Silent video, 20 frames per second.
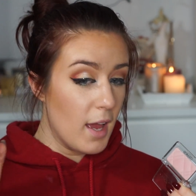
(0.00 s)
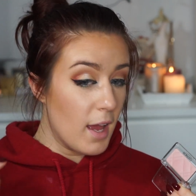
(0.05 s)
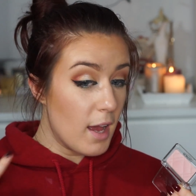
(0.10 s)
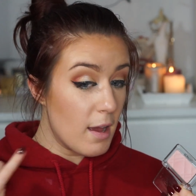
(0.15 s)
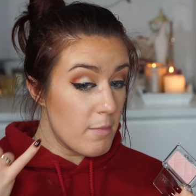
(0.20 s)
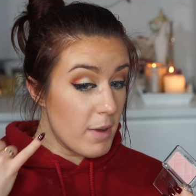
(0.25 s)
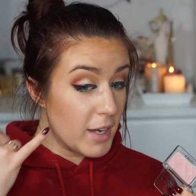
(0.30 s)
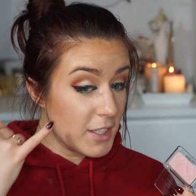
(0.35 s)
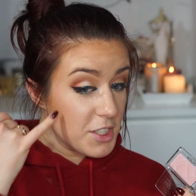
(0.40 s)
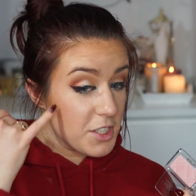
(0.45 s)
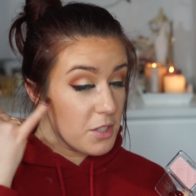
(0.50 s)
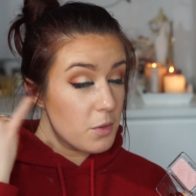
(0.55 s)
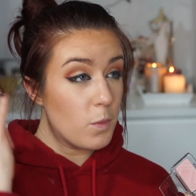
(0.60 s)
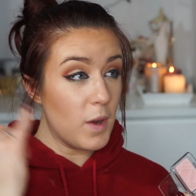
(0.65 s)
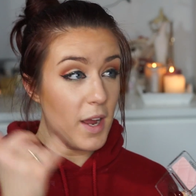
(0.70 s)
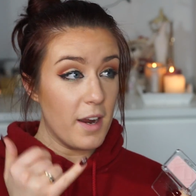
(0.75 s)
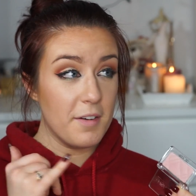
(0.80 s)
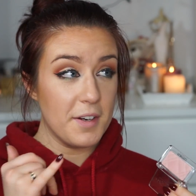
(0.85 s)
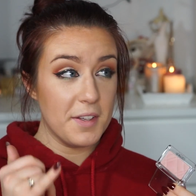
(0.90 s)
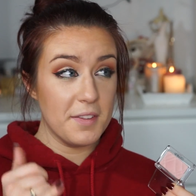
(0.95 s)
I'm actually
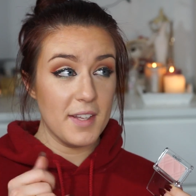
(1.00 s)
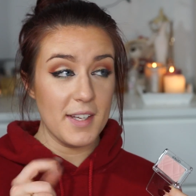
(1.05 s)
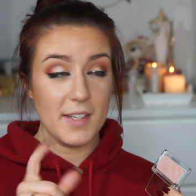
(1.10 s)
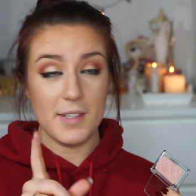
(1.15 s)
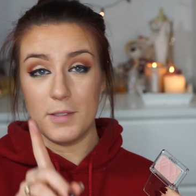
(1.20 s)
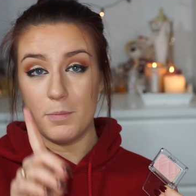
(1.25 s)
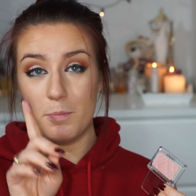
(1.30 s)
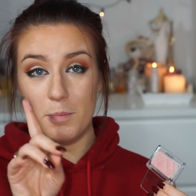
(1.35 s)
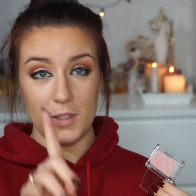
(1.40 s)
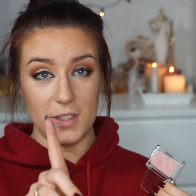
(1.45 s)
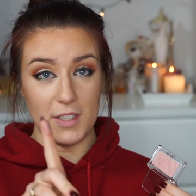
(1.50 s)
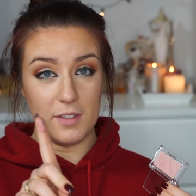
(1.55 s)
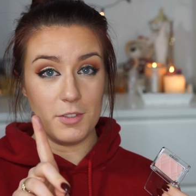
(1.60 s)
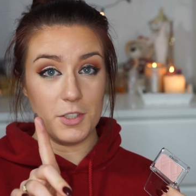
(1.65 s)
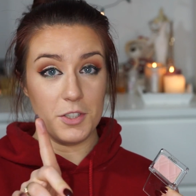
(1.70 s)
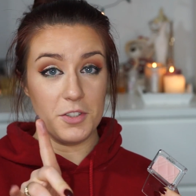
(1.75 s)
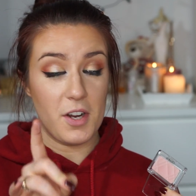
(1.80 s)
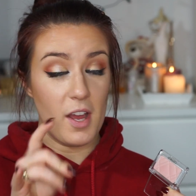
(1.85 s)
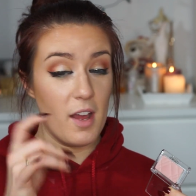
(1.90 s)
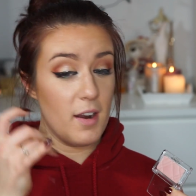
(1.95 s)
wearing this, believe
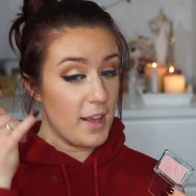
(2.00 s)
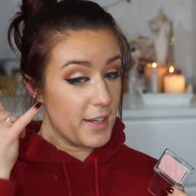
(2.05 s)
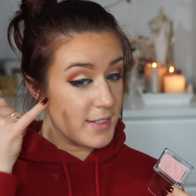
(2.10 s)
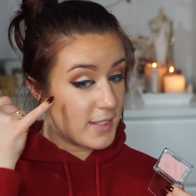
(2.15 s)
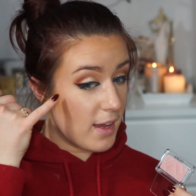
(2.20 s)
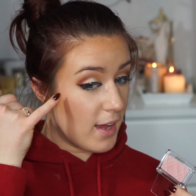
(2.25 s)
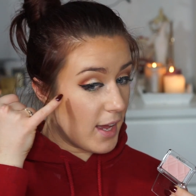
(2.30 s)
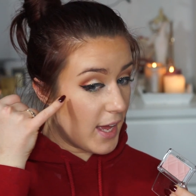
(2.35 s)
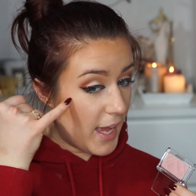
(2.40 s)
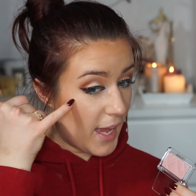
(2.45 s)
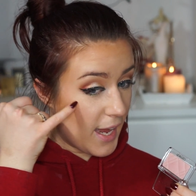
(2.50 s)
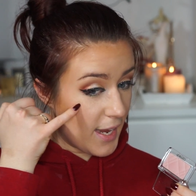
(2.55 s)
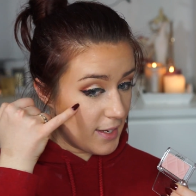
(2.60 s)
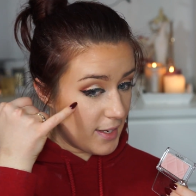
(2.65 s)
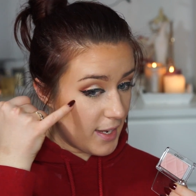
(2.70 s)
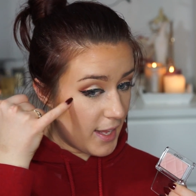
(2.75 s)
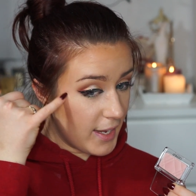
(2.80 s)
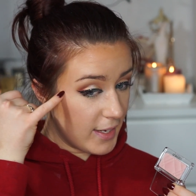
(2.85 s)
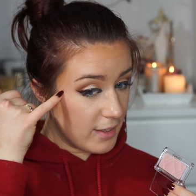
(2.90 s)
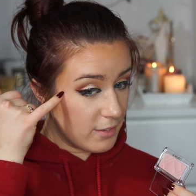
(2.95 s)
it or not, as a
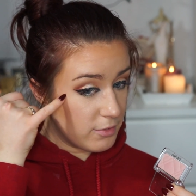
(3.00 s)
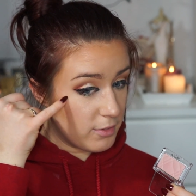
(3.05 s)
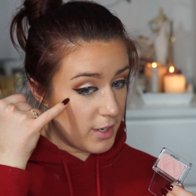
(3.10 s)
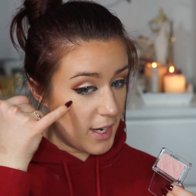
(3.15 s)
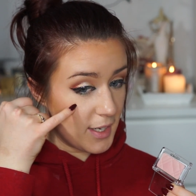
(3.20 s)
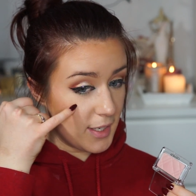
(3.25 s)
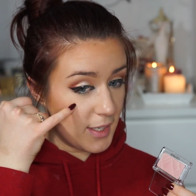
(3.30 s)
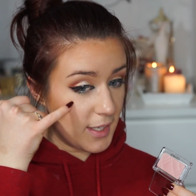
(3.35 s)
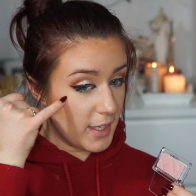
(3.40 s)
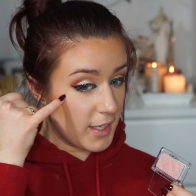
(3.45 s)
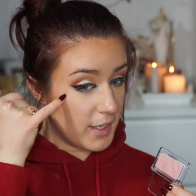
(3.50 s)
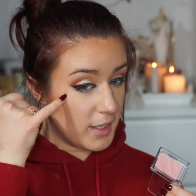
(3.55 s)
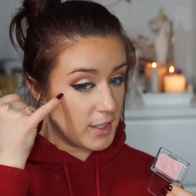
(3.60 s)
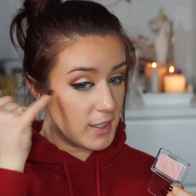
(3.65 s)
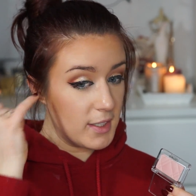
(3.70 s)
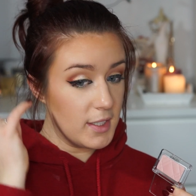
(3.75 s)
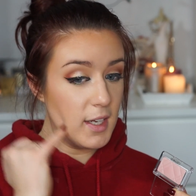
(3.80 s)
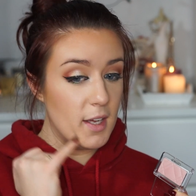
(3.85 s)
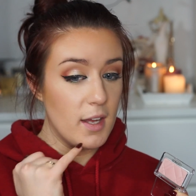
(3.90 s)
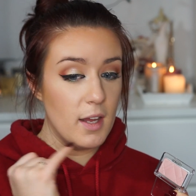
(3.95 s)
highlight right
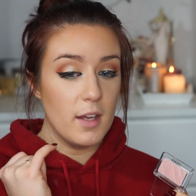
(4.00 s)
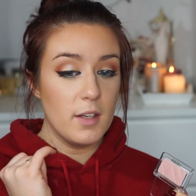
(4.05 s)
here,